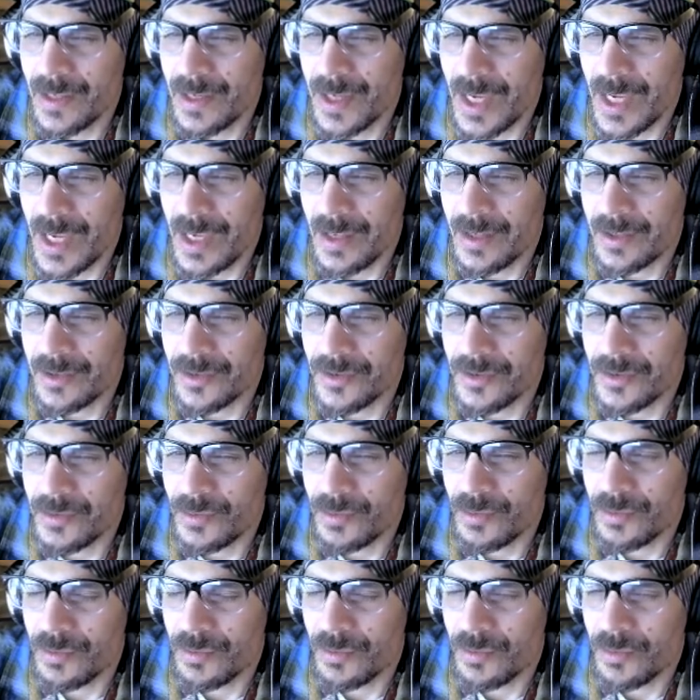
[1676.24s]
And
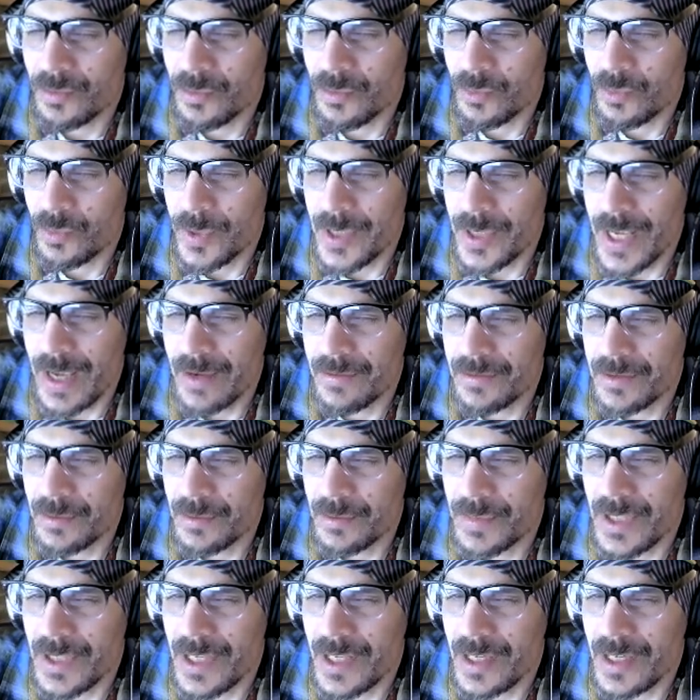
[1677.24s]
we have to
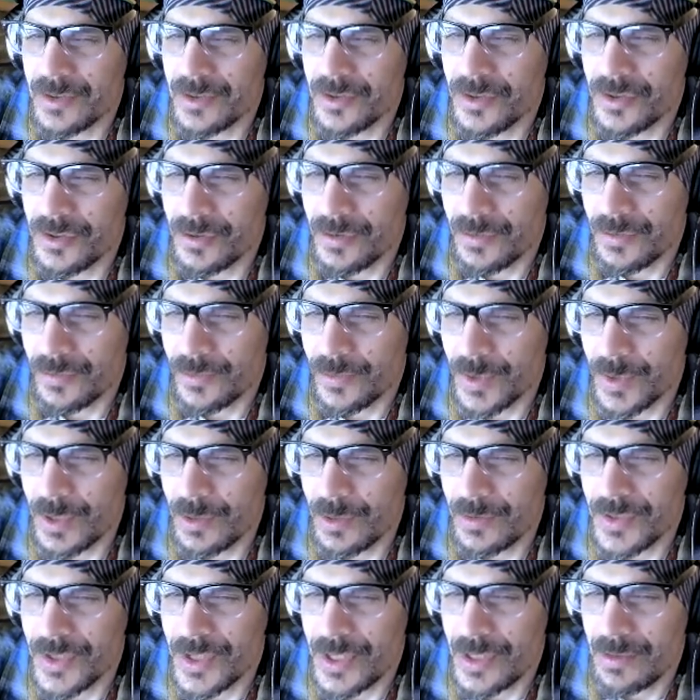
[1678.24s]
be at a certain
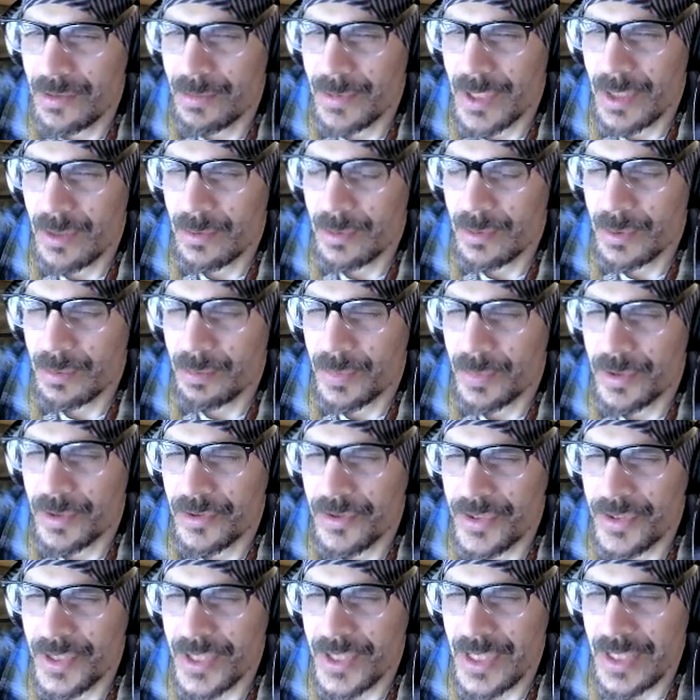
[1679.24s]
frequency to be able to
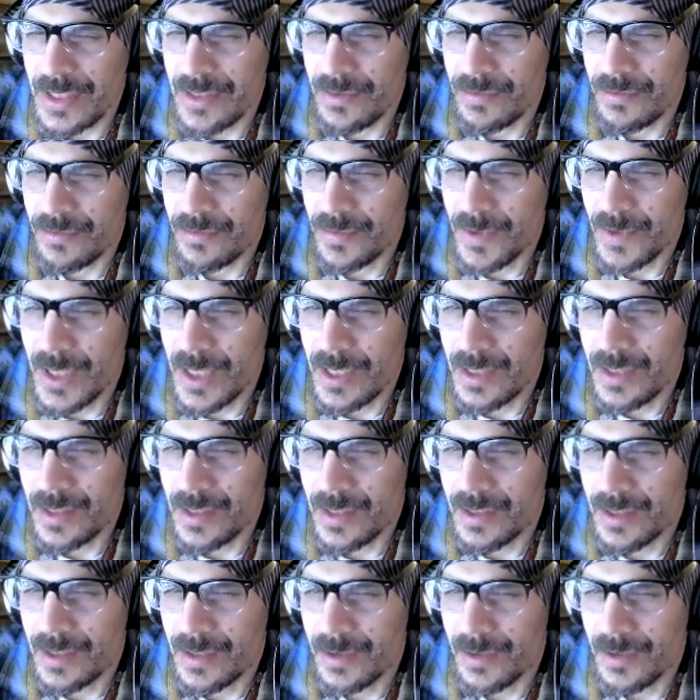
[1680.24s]
perceive
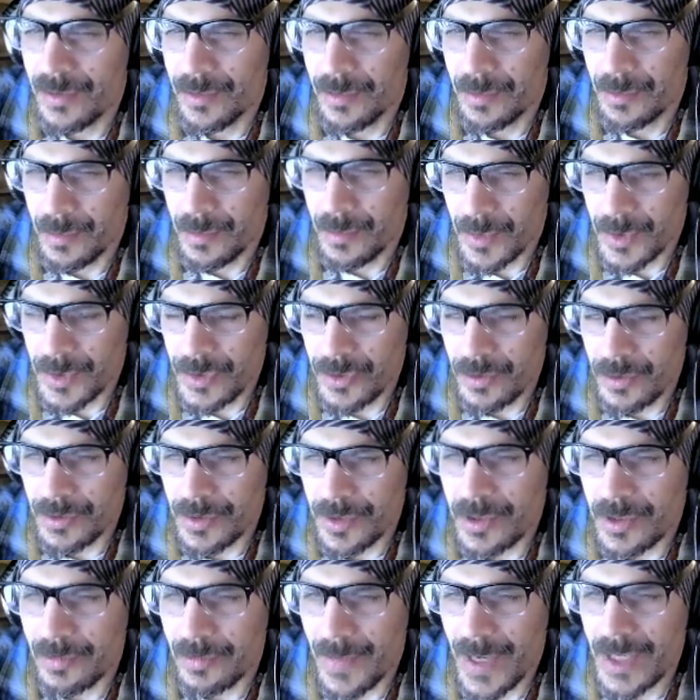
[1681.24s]

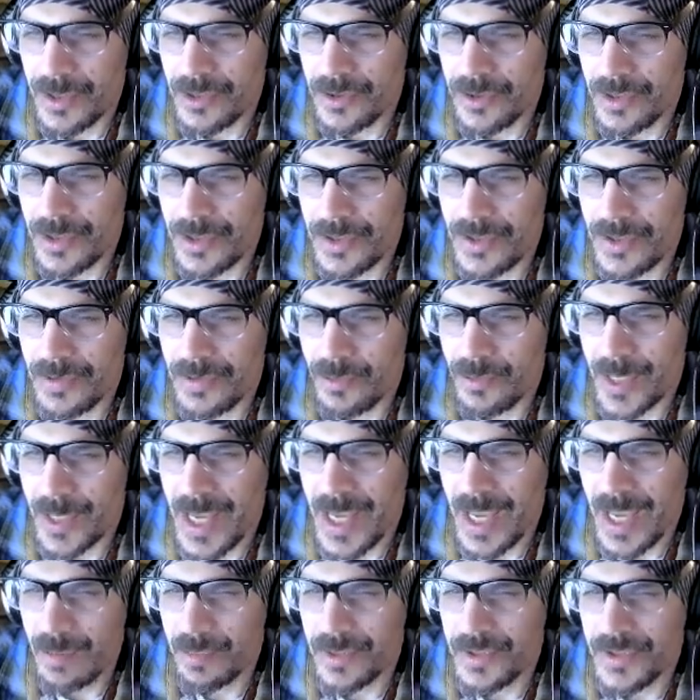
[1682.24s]
certain dimensions. We
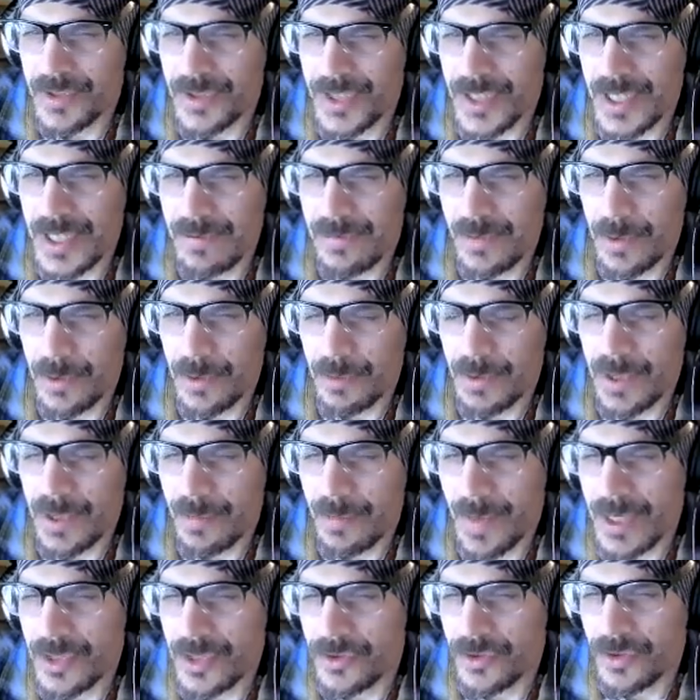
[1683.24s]
can't perceive a
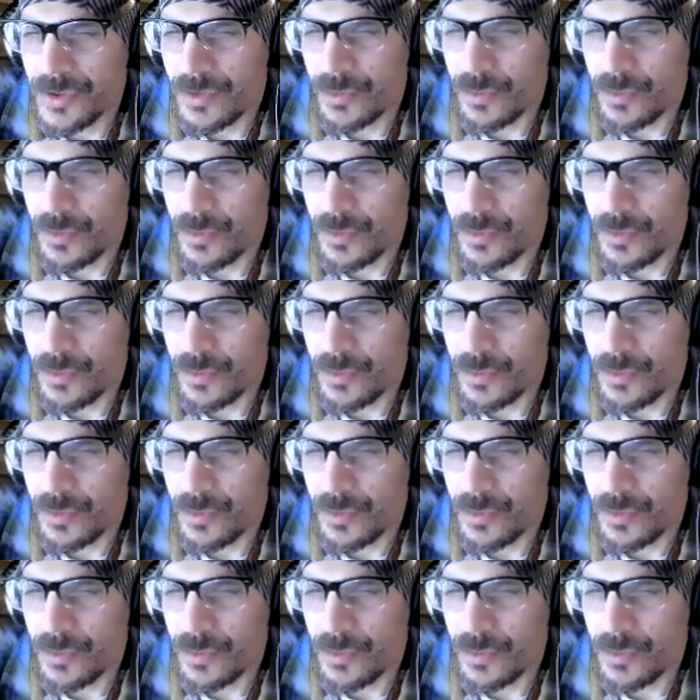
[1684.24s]
three-dimensional